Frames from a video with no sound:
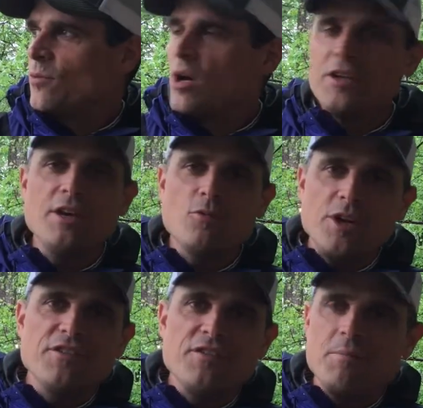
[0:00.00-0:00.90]
well, get rid
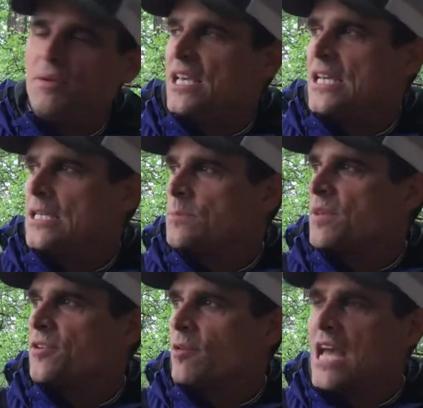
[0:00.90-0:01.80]
of the bees,
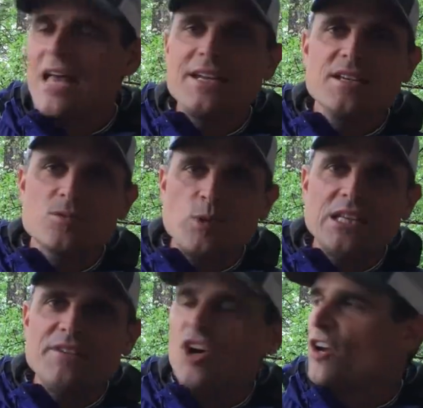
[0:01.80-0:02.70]
but the reality is we
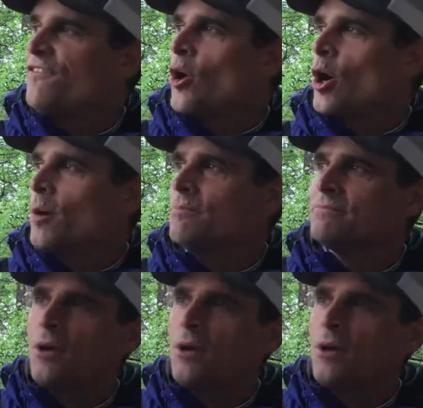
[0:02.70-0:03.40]
live on a farm.